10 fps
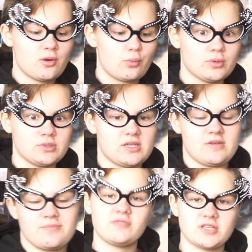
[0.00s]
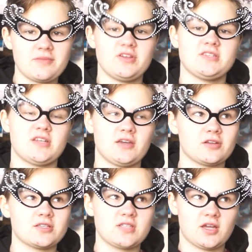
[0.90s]
We'll see. For some reason, I got
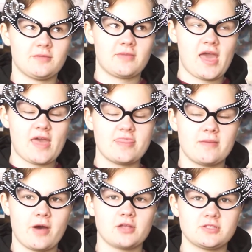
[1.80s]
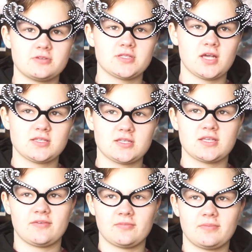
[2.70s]
it stuck in my head that part 2 starts at
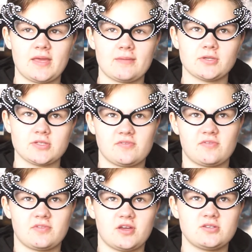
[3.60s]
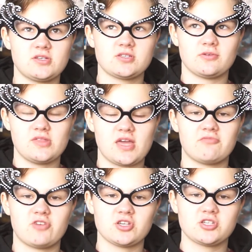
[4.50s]
7 PM, not 7:30, so we then
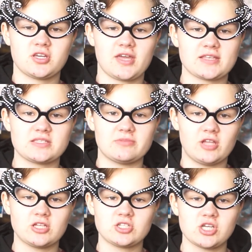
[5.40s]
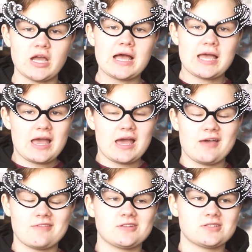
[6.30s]
rushed to get some lunch,
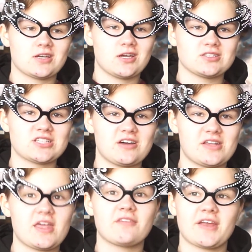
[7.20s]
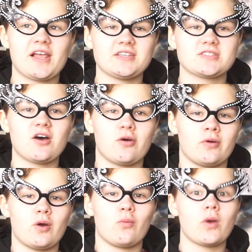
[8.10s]
and then took a shower, and then realised,
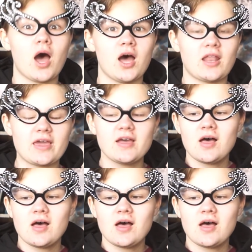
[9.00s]
oh, we're early.